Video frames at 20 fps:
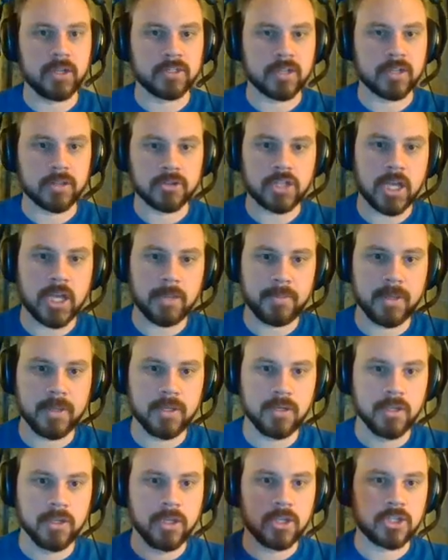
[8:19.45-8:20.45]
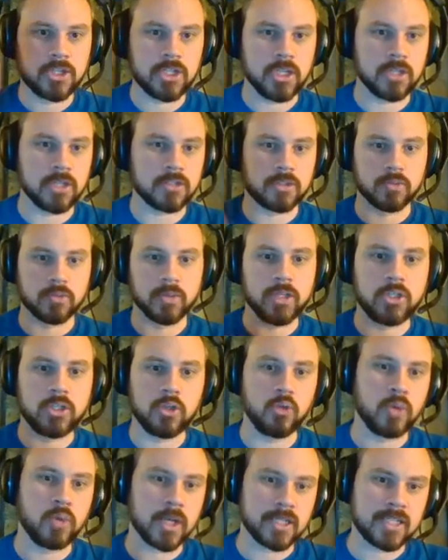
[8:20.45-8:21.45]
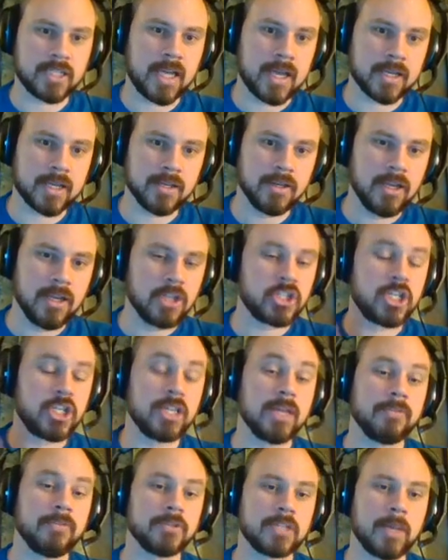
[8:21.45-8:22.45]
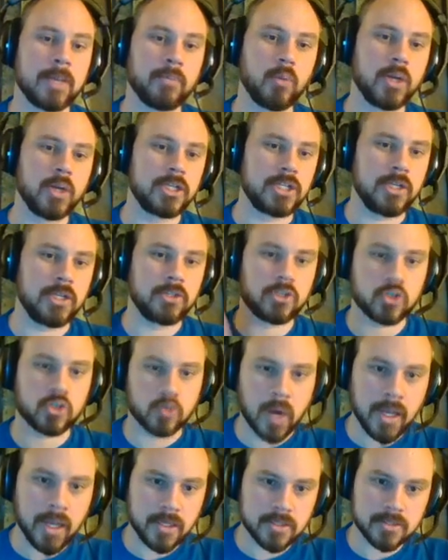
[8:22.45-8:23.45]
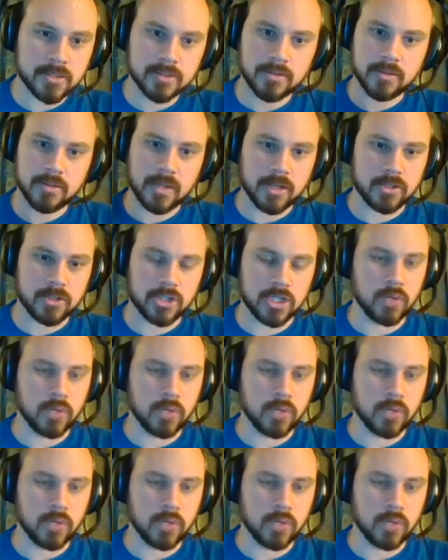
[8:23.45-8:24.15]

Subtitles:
another champion. She is 3/2 quick attack. She levels up when she strikes, then she